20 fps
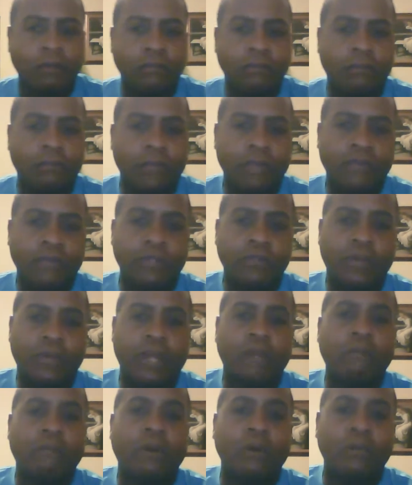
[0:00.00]
We even
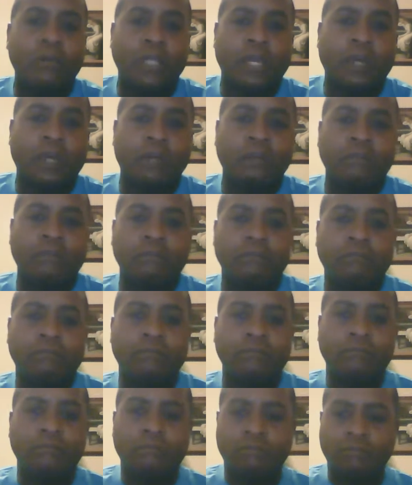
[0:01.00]
tried ammonia.
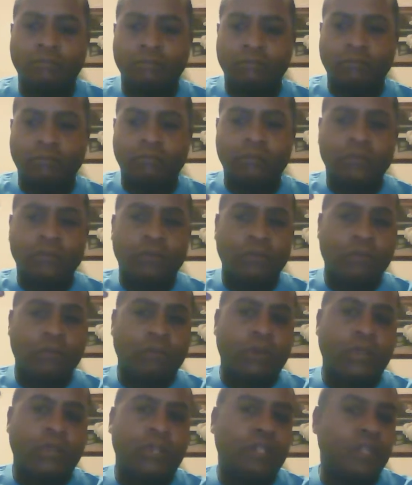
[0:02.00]

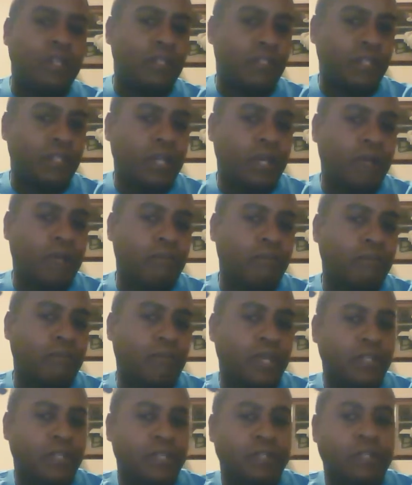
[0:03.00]
Put it in this
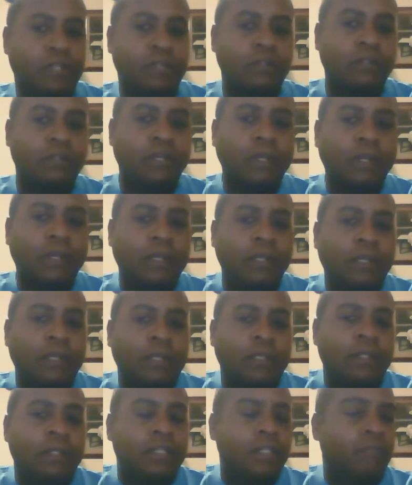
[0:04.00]
professional
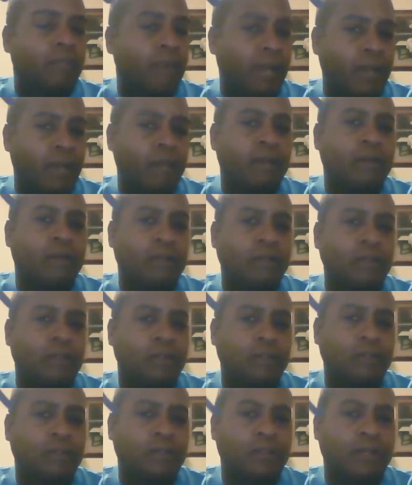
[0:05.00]
sprayer,
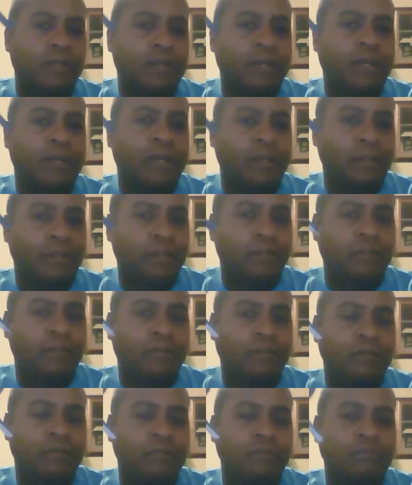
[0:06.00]
and
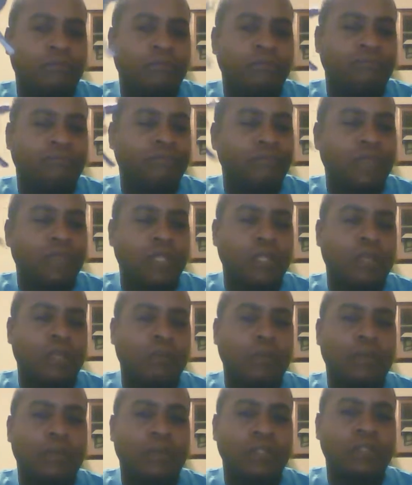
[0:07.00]

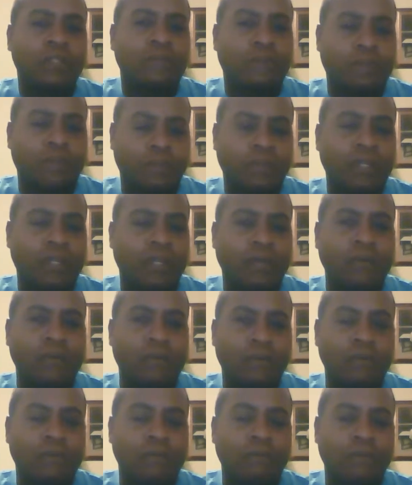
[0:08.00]
we would, yeah,
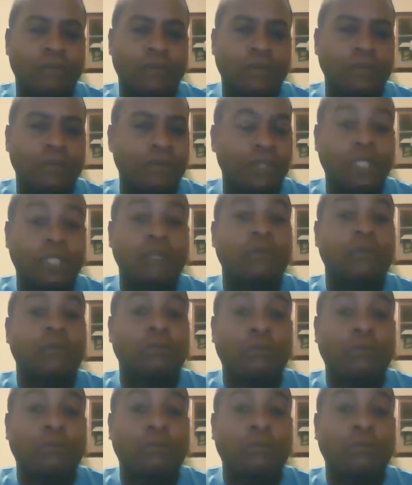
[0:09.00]
this would